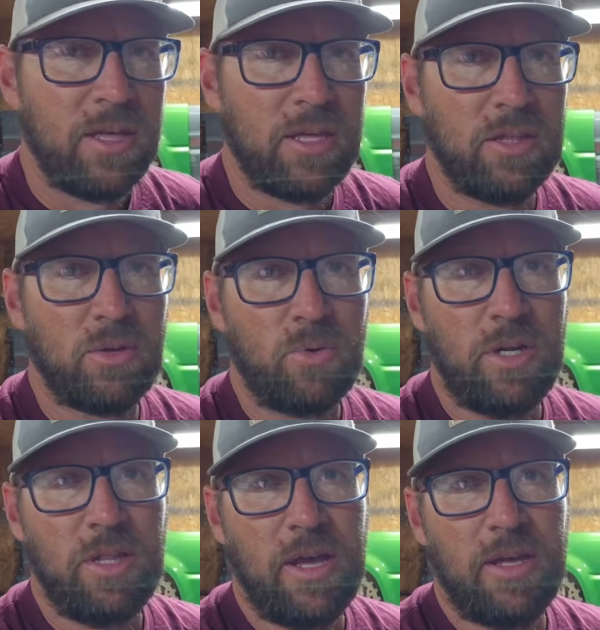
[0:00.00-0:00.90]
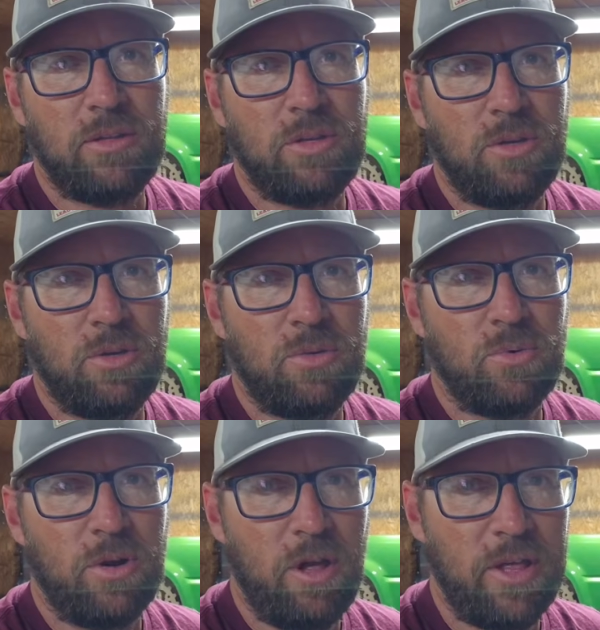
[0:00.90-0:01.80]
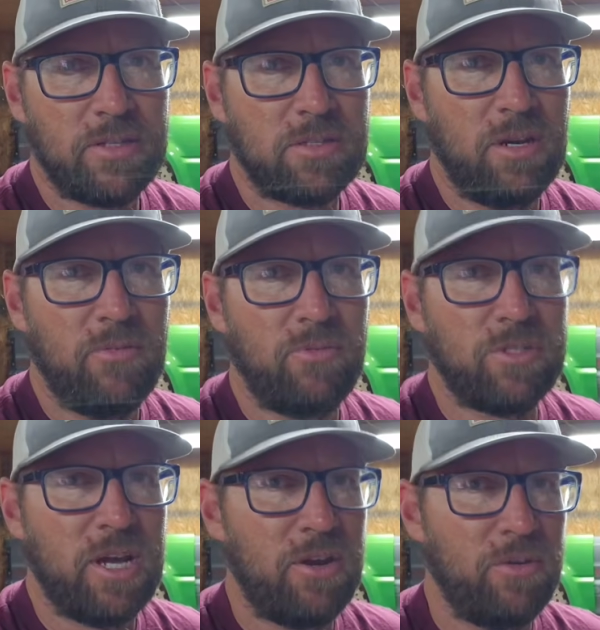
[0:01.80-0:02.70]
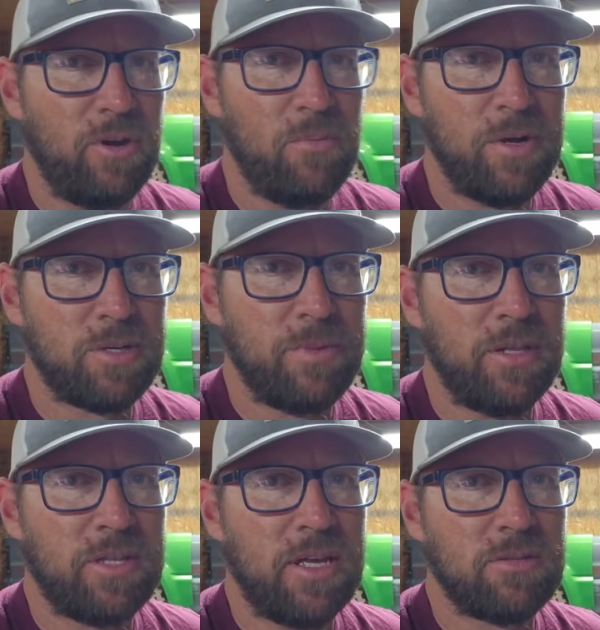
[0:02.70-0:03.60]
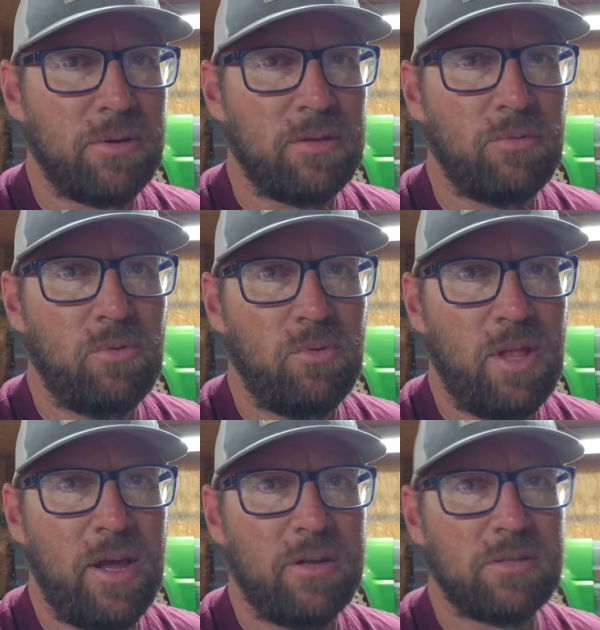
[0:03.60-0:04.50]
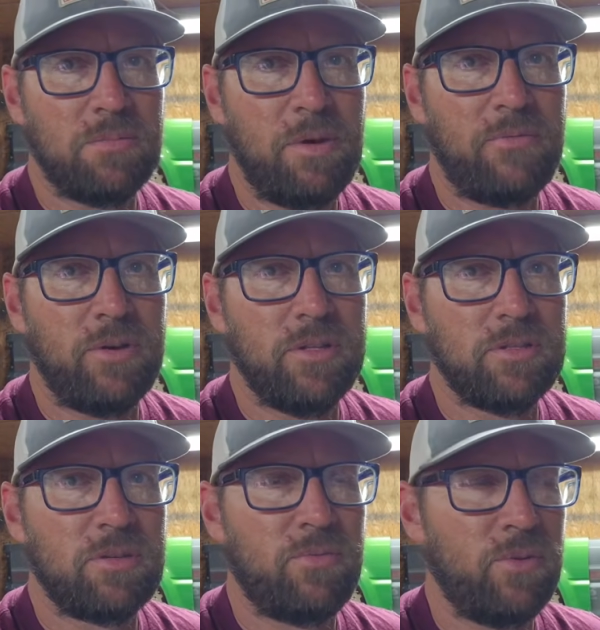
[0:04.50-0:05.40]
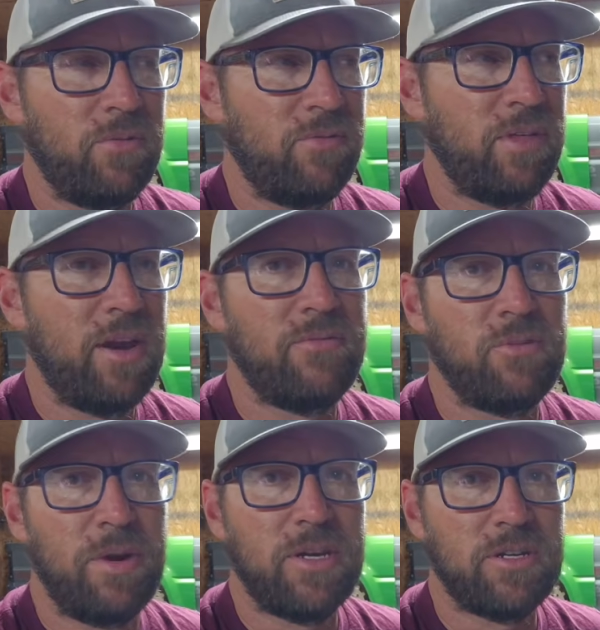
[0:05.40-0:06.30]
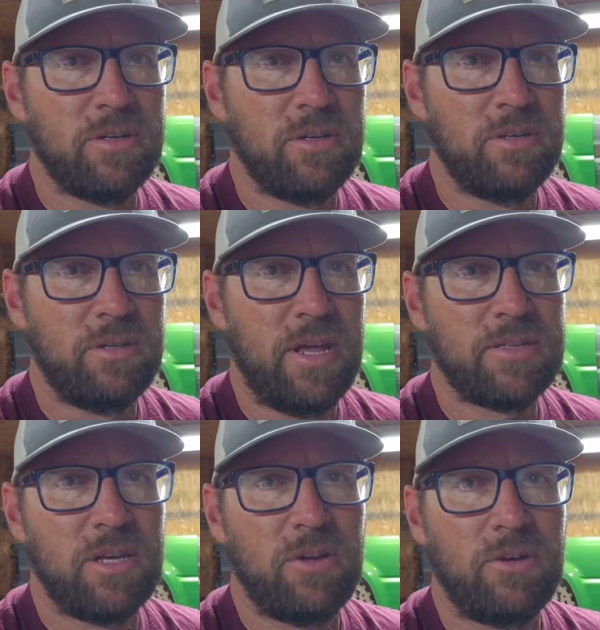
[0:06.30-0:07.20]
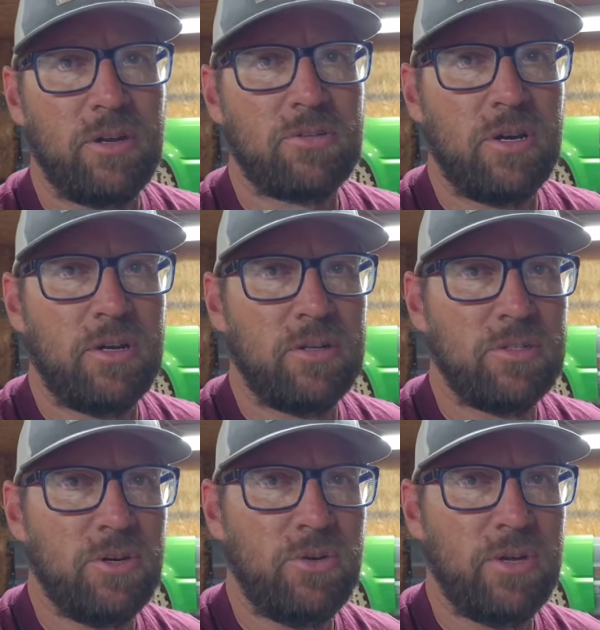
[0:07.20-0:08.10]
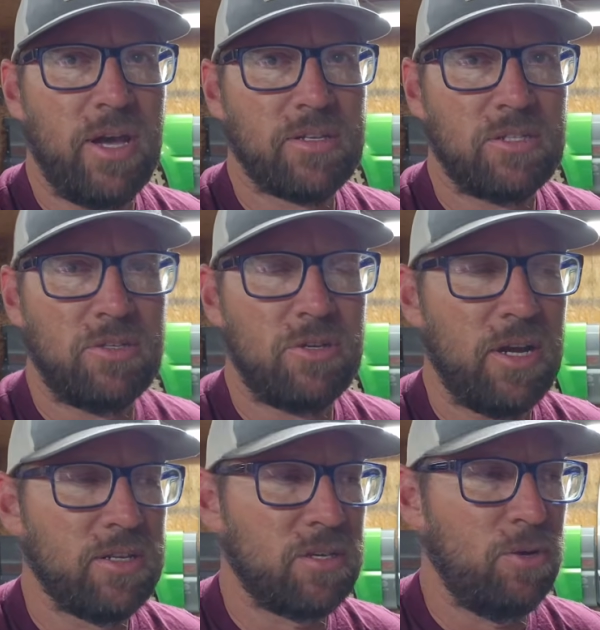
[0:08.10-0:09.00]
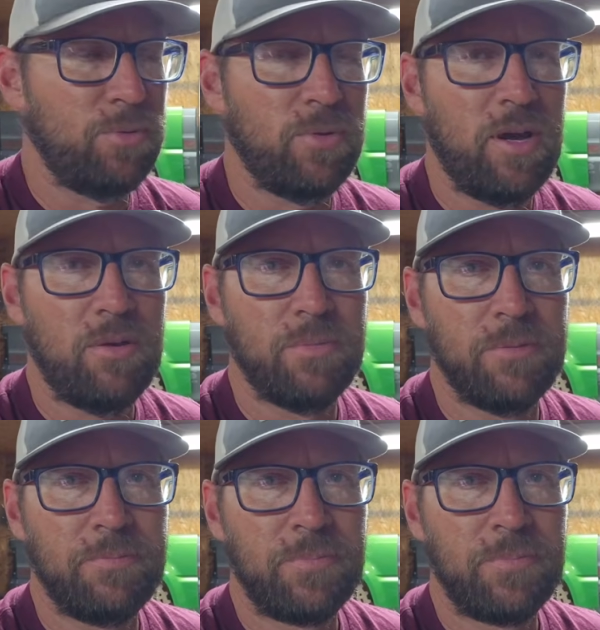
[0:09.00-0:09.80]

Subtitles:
get the relay to run all that stuff, which I don't know much about that, so I have to rely on some of my friends for that information. And as I learn it, I'll try and show you guys and teach you guys to help you out. But